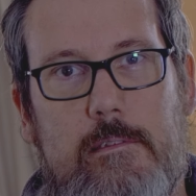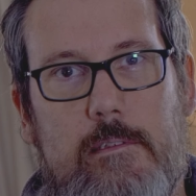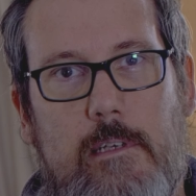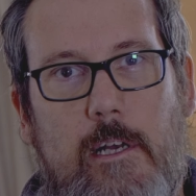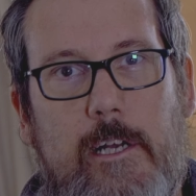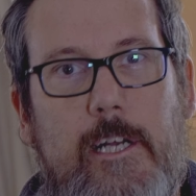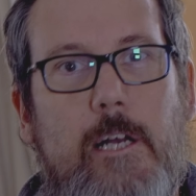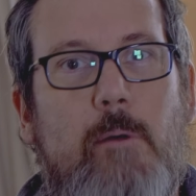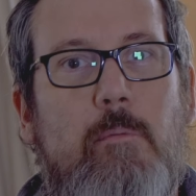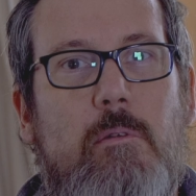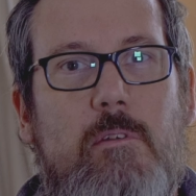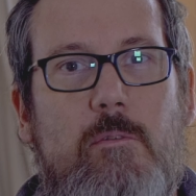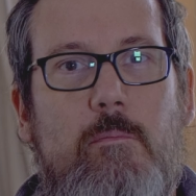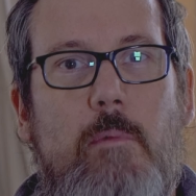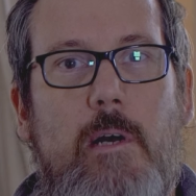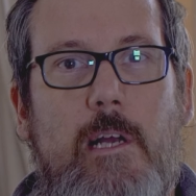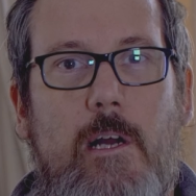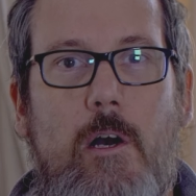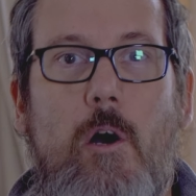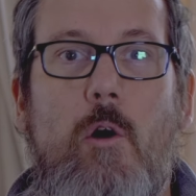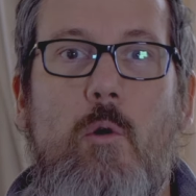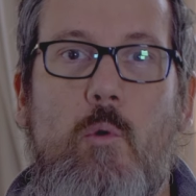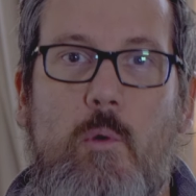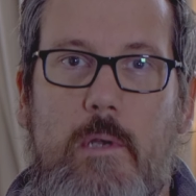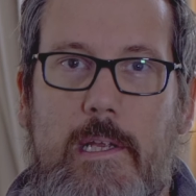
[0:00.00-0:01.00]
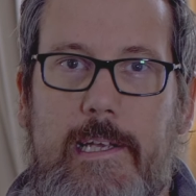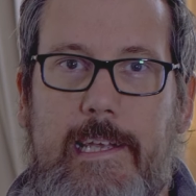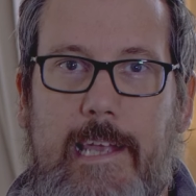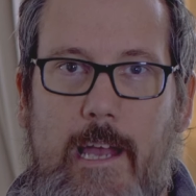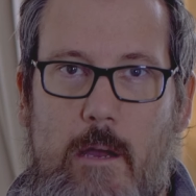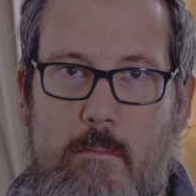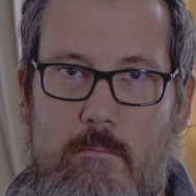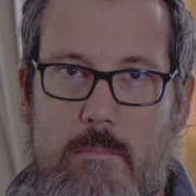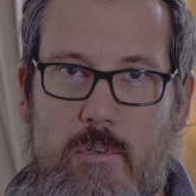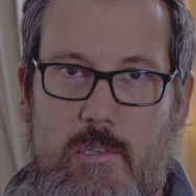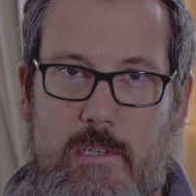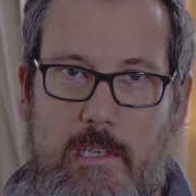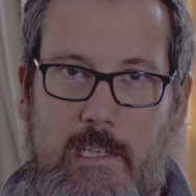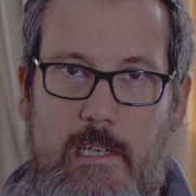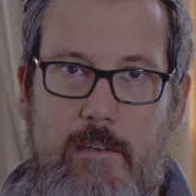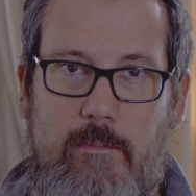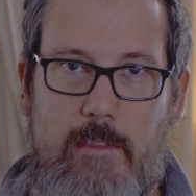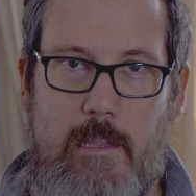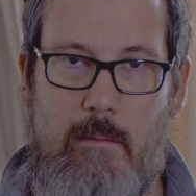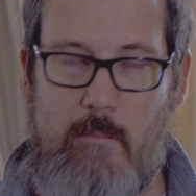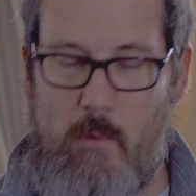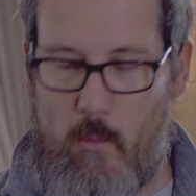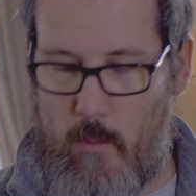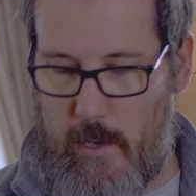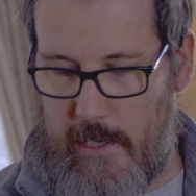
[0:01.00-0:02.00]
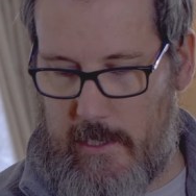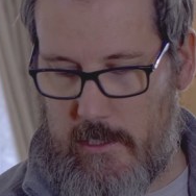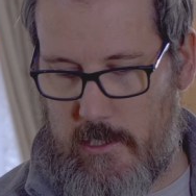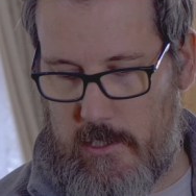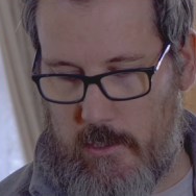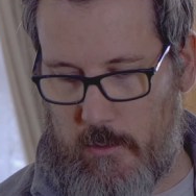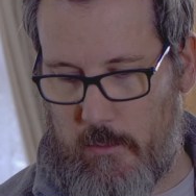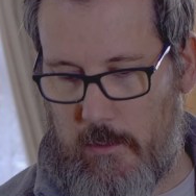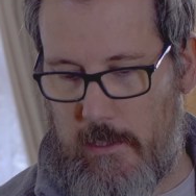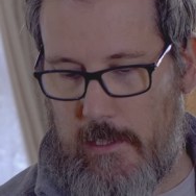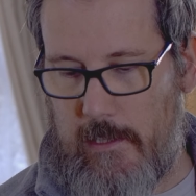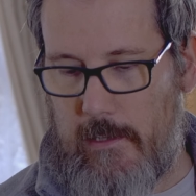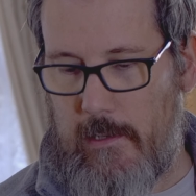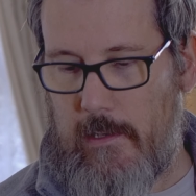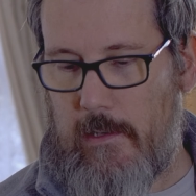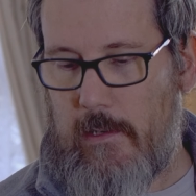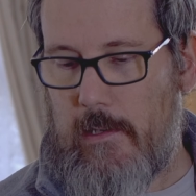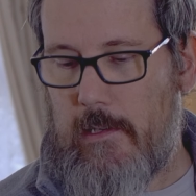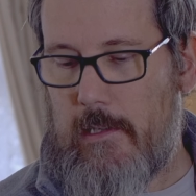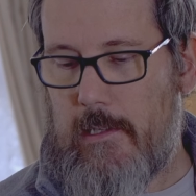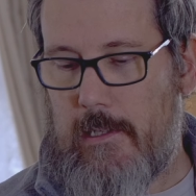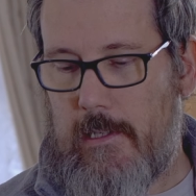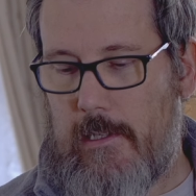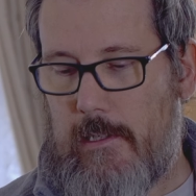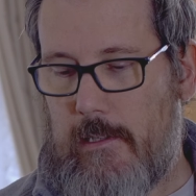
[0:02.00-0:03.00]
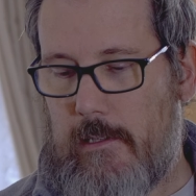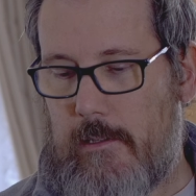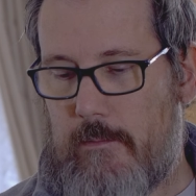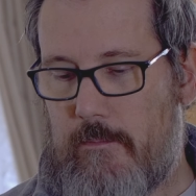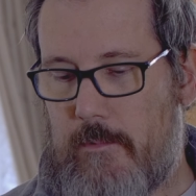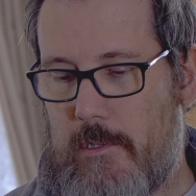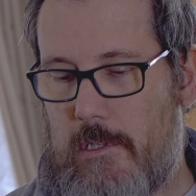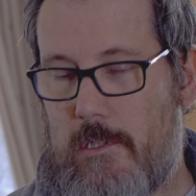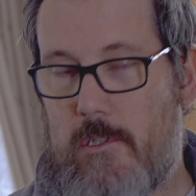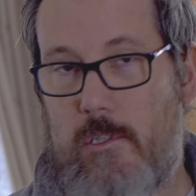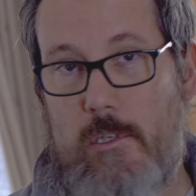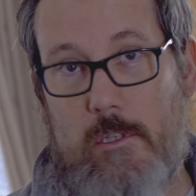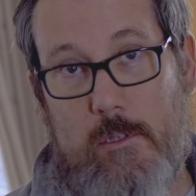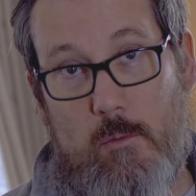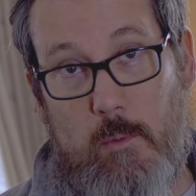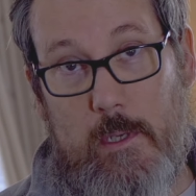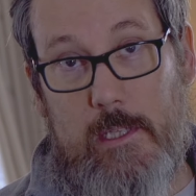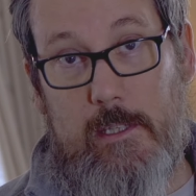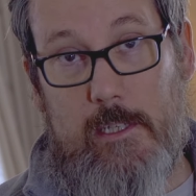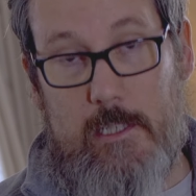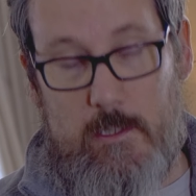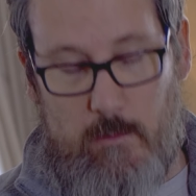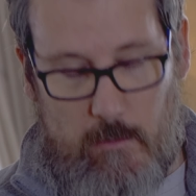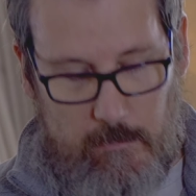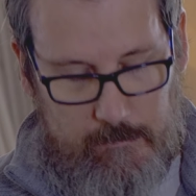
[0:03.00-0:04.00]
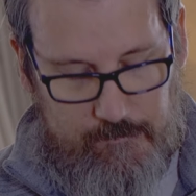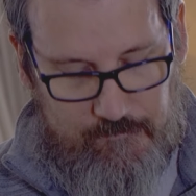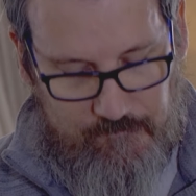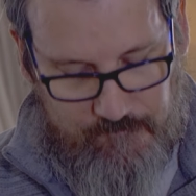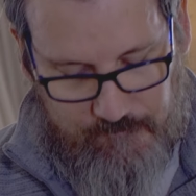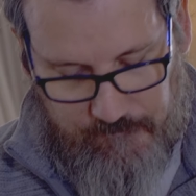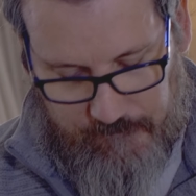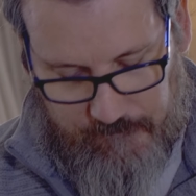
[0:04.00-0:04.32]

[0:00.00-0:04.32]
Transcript: a couple of my older cameras and give them away too. So to win this one,